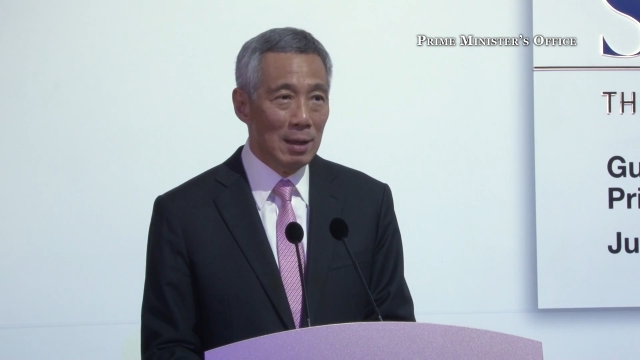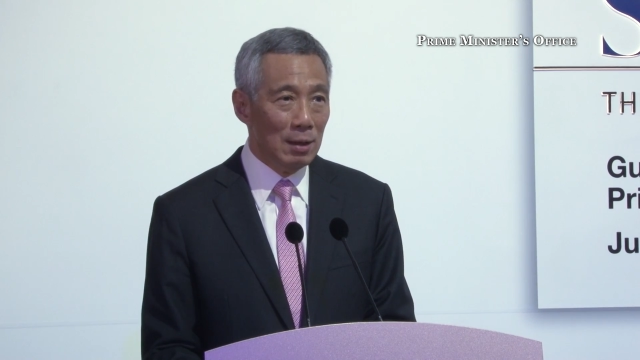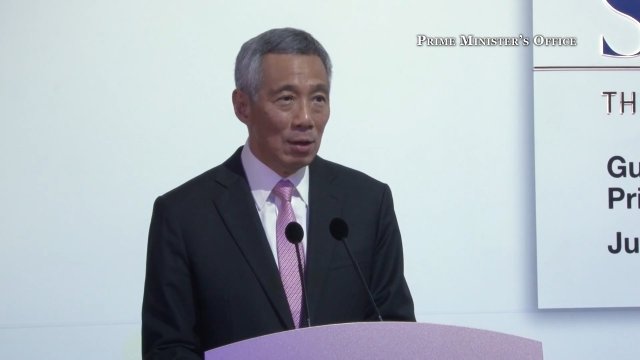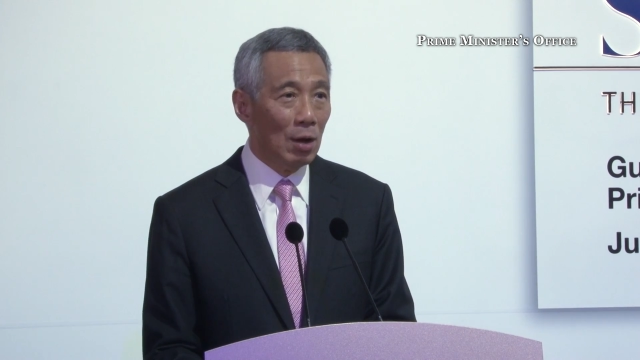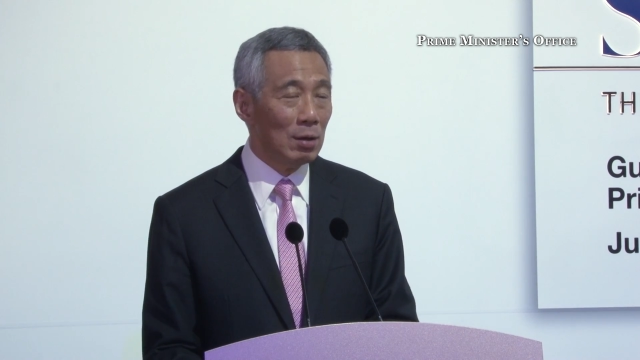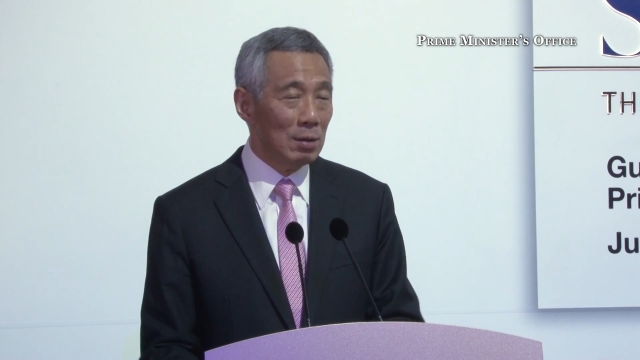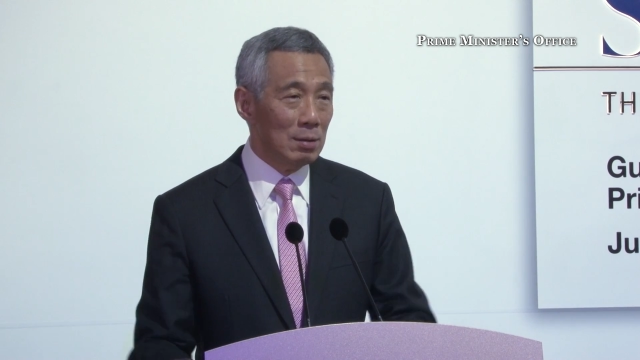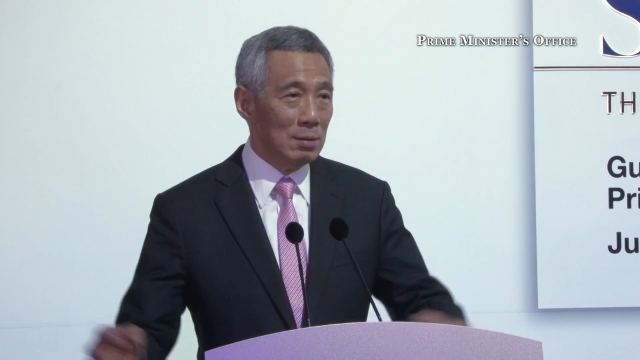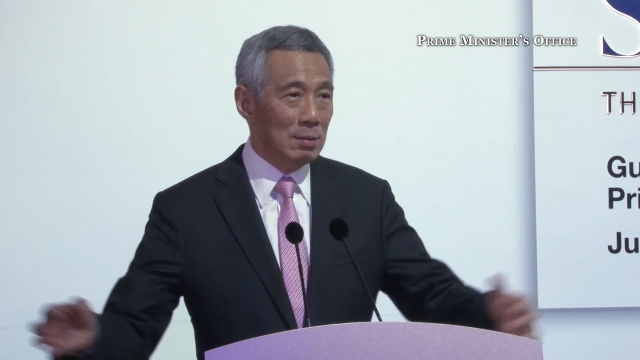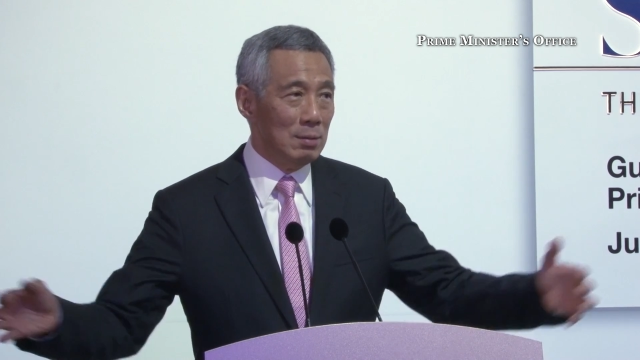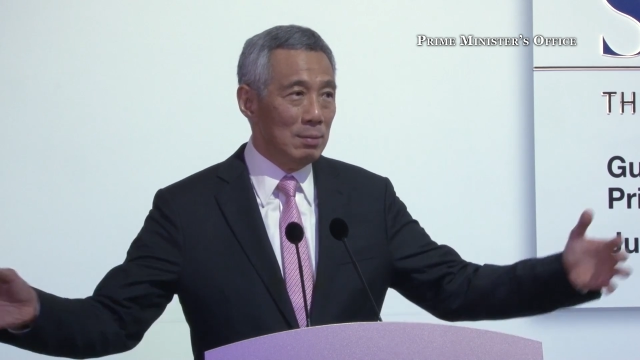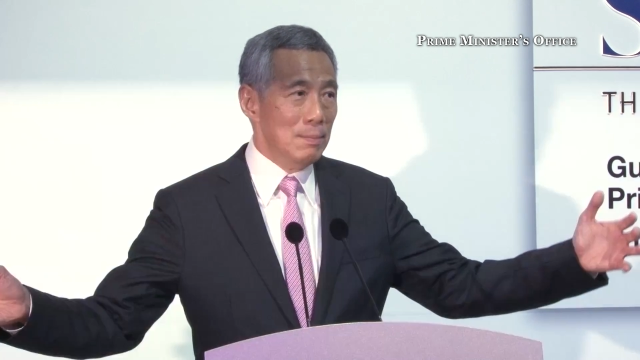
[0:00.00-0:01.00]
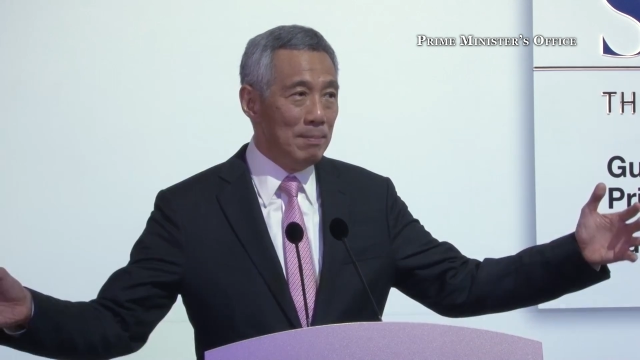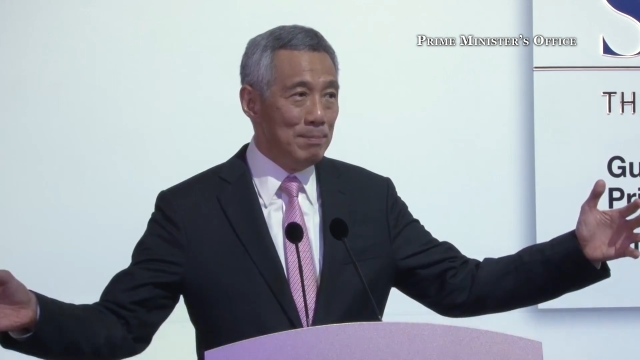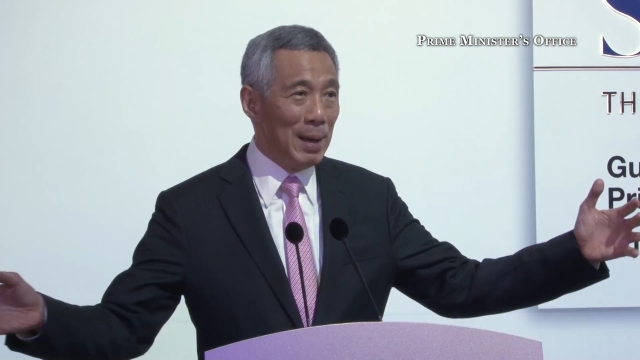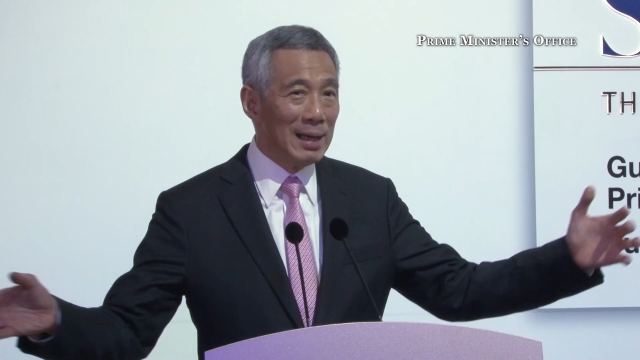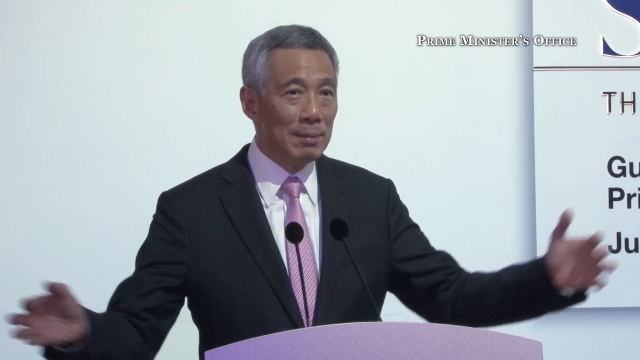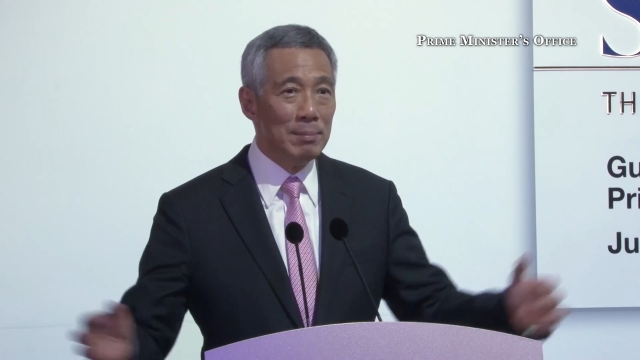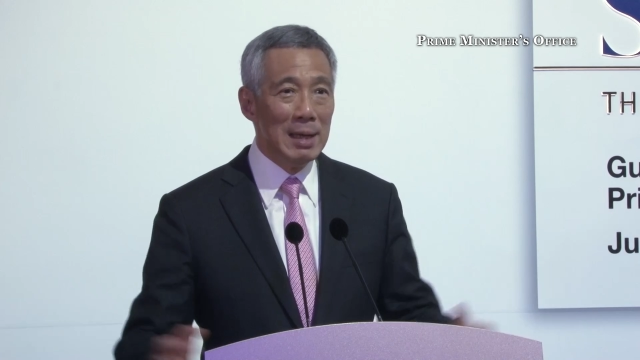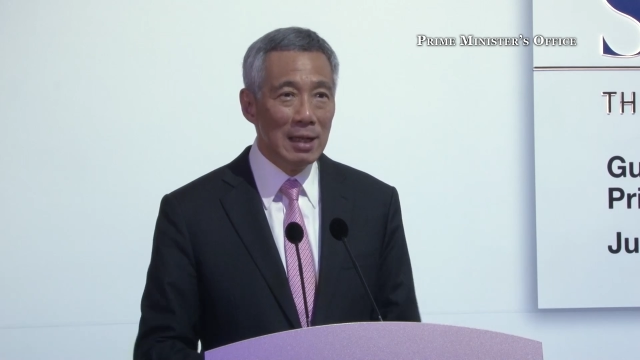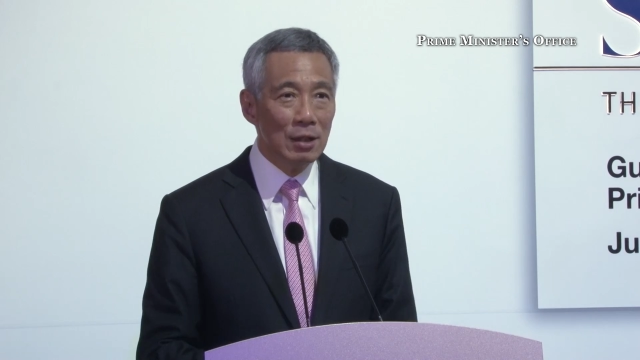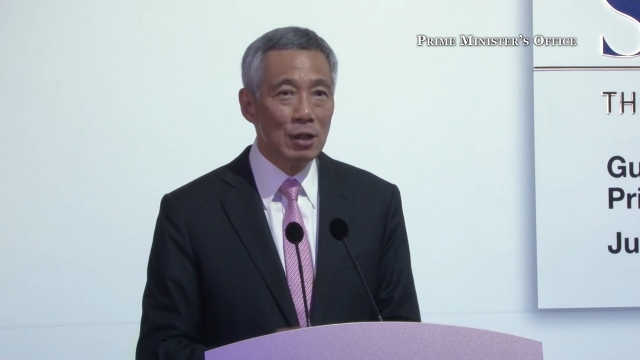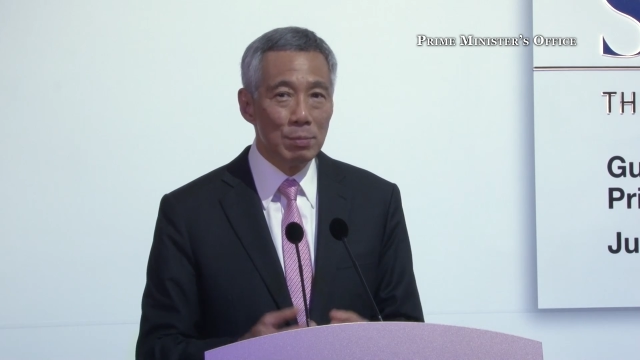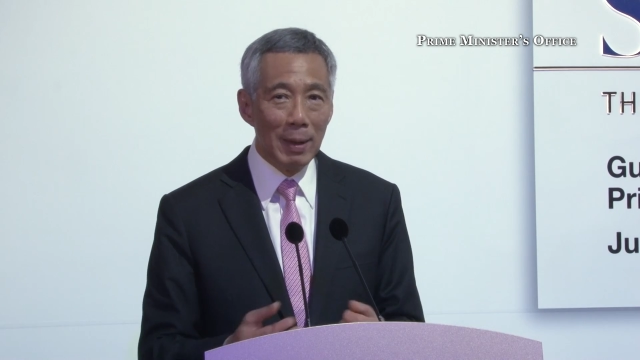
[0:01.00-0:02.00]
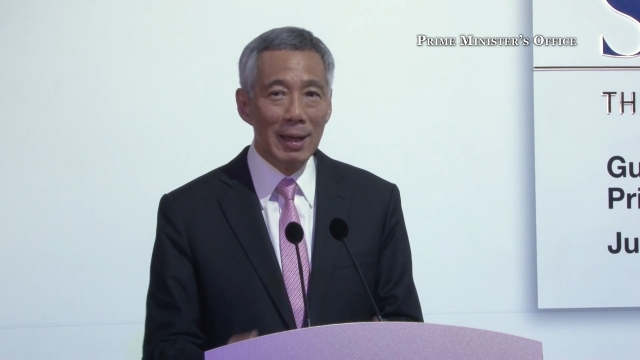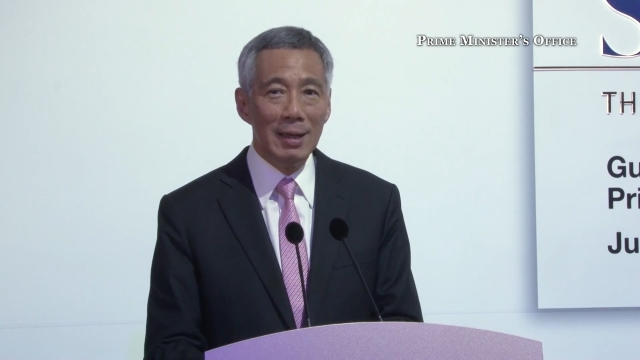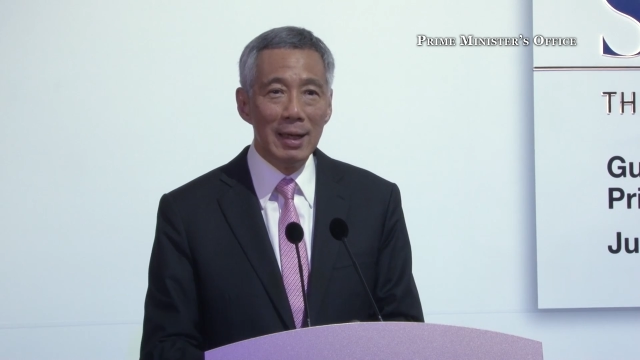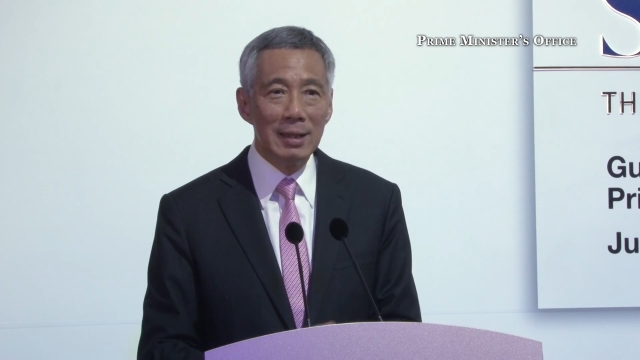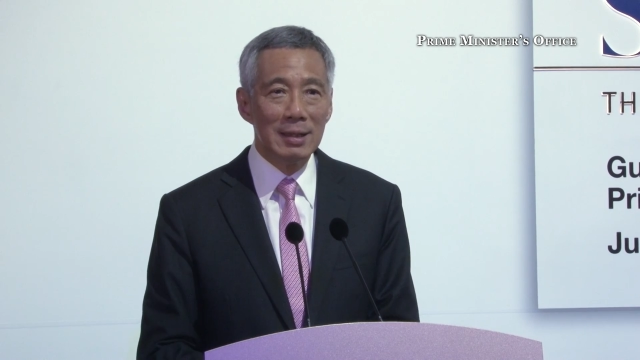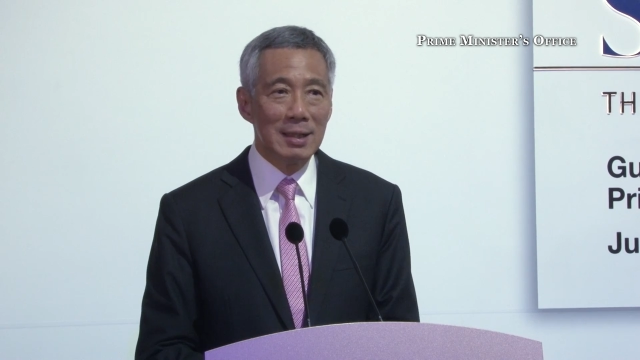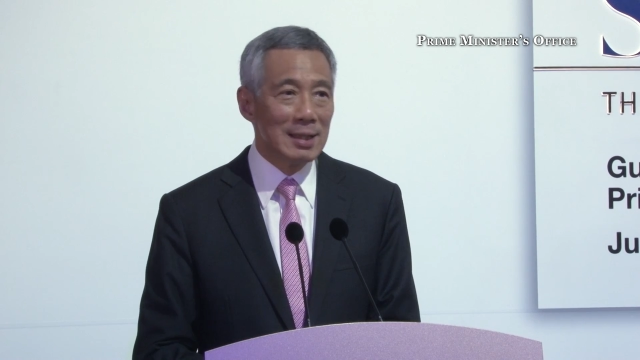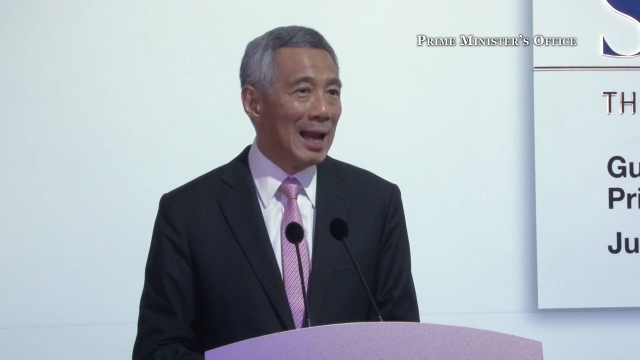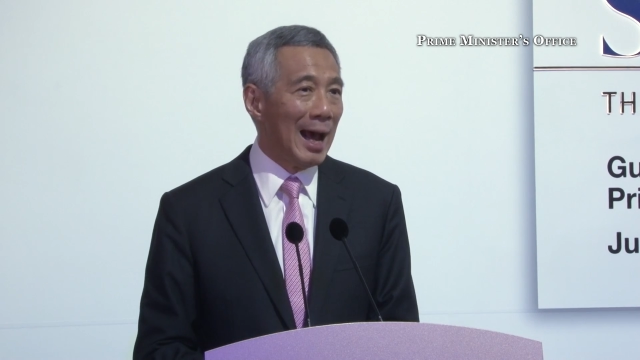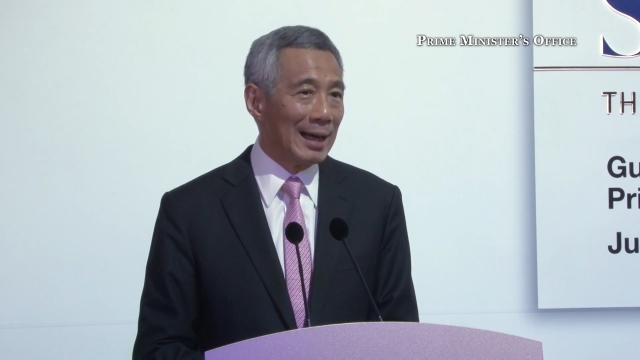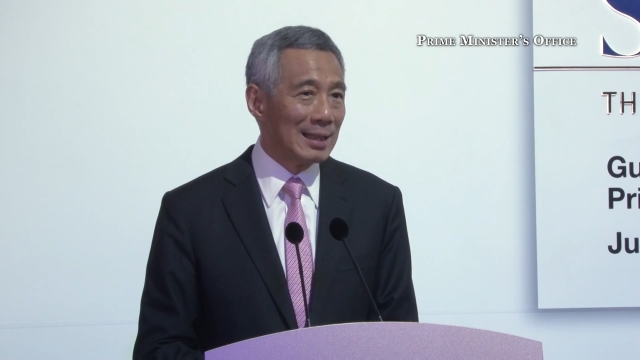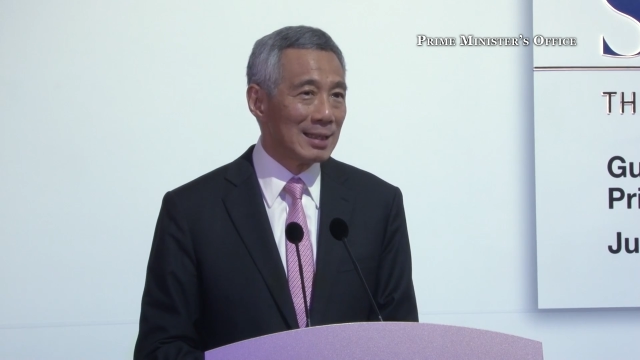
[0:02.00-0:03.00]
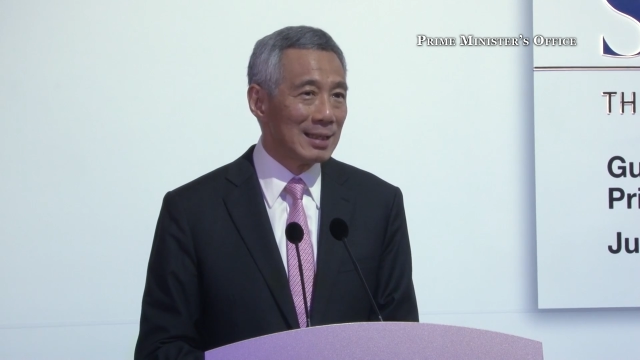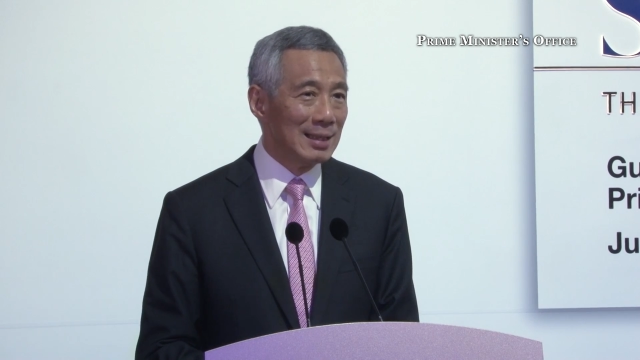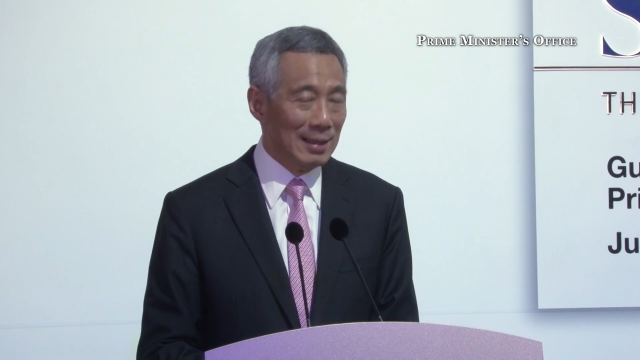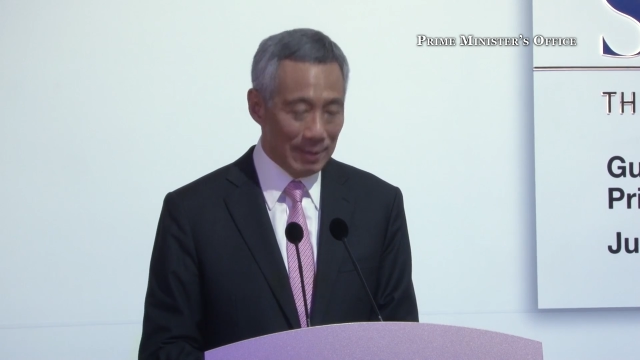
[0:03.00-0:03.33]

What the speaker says: Not big meals, but little snacks,